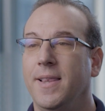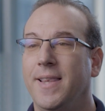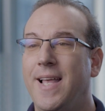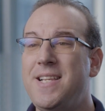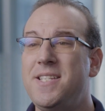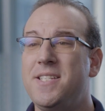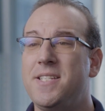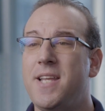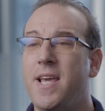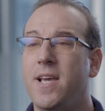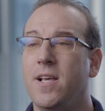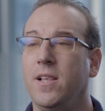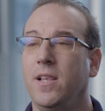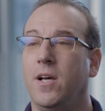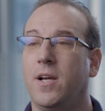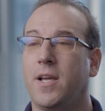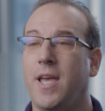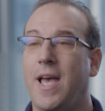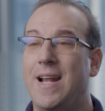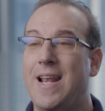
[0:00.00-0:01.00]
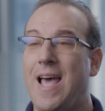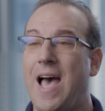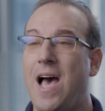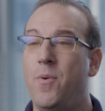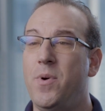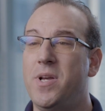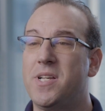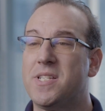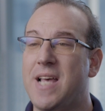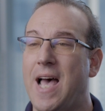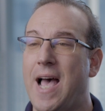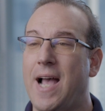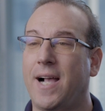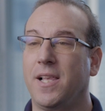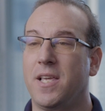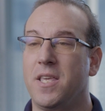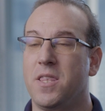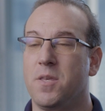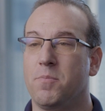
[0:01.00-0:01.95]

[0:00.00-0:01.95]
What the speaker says: Let's take a look at how exactly